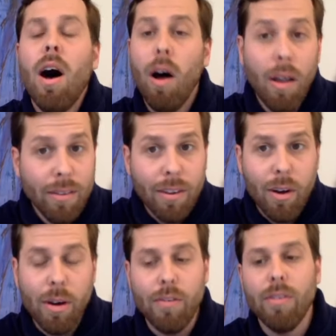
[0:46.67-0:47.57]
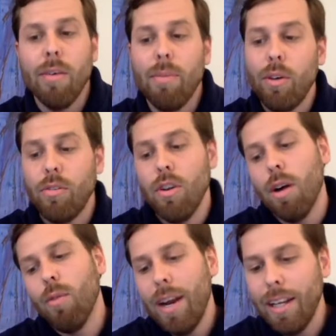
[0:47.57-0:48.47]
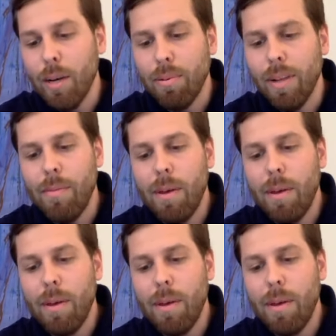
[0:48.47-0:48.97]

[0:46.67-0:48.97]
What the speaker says: Also, if you're somebody who's not writing a play,